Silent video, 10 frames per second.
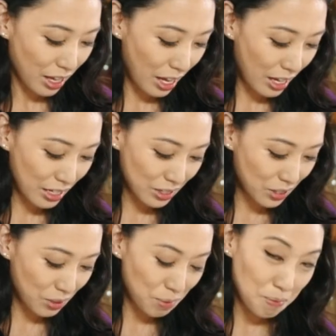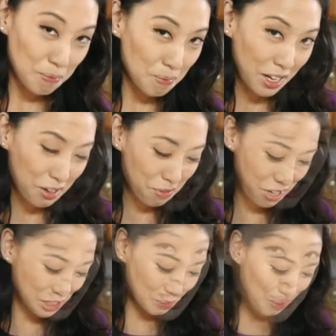and it's like
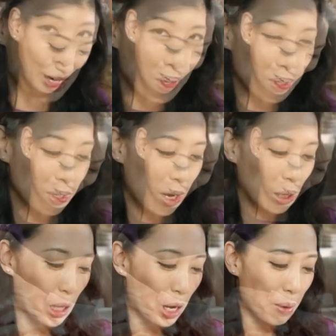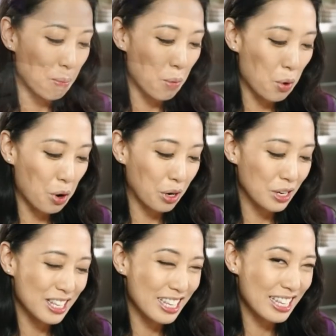fresh bacon, a lot more
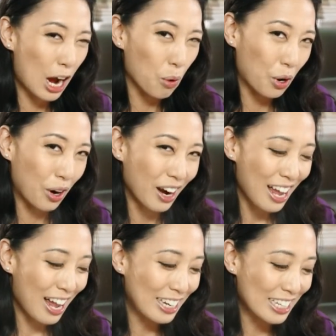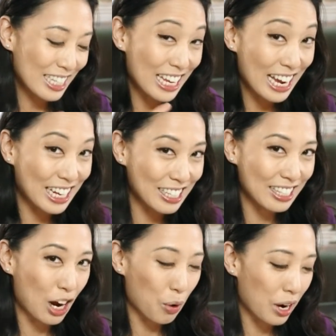sour, and it tastes
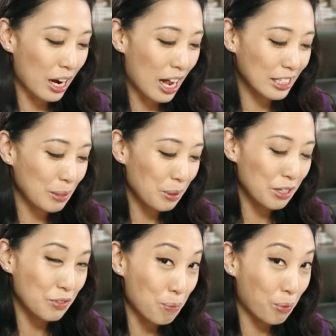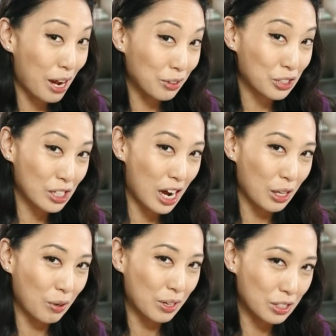sour, and it has a bit of a brownish
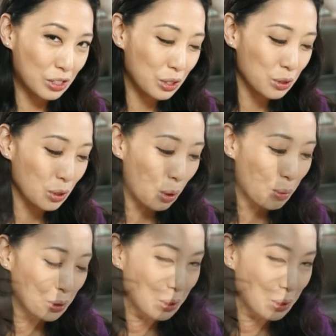color, and it turns almost